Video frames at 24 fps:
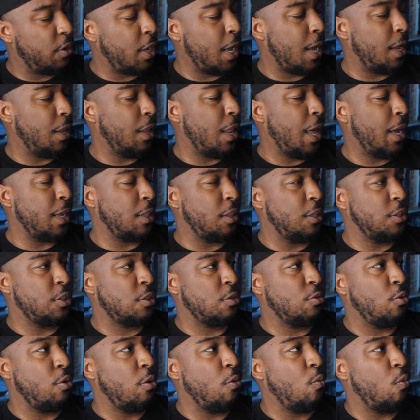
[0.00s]
got like this
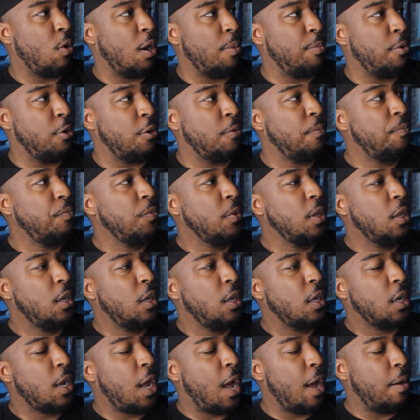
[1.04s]
sort of rubber
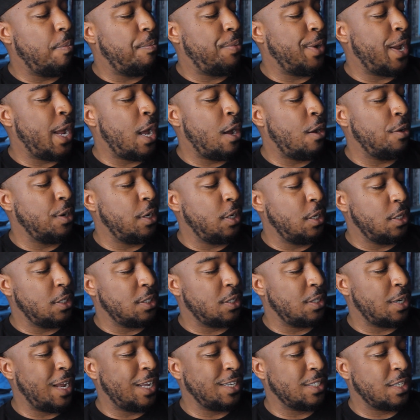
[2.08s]
compound and
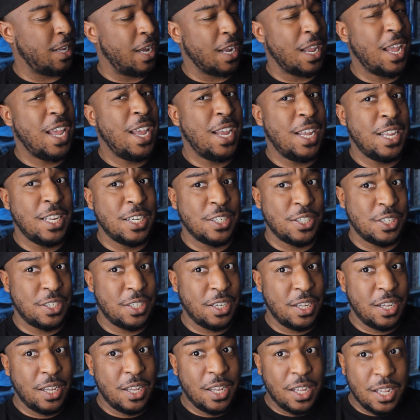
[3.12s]
this nice like
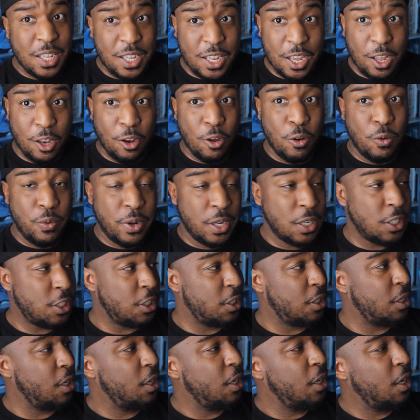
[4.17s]
aged
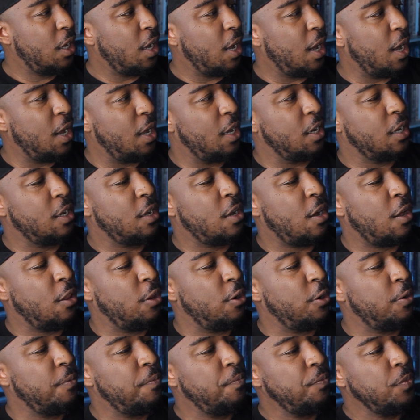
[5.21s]
yellowish
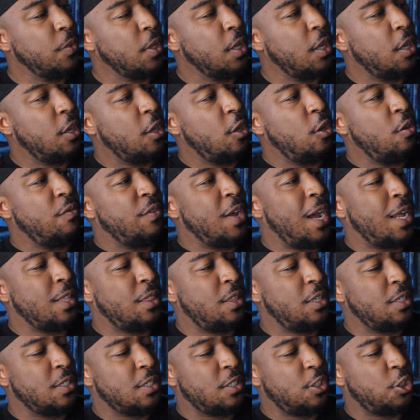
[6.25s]
color. You've got
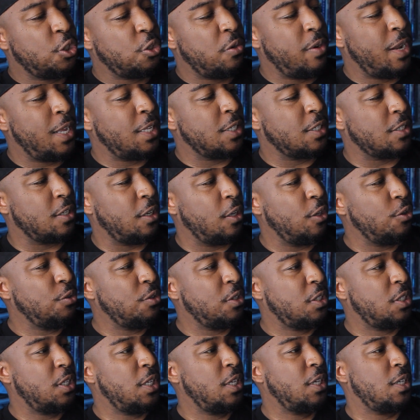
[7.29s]
this
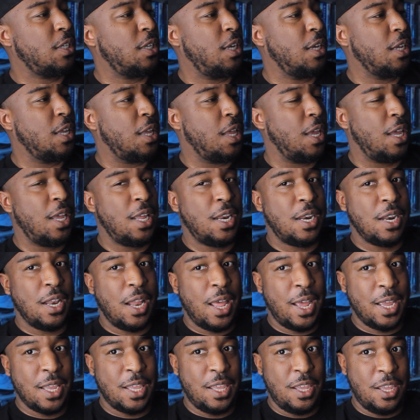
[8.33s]
translucent, again,
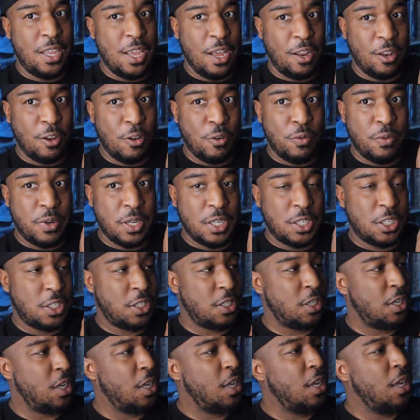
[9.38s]
like
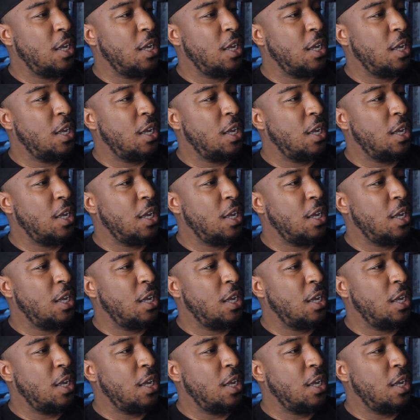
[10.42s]
yellowish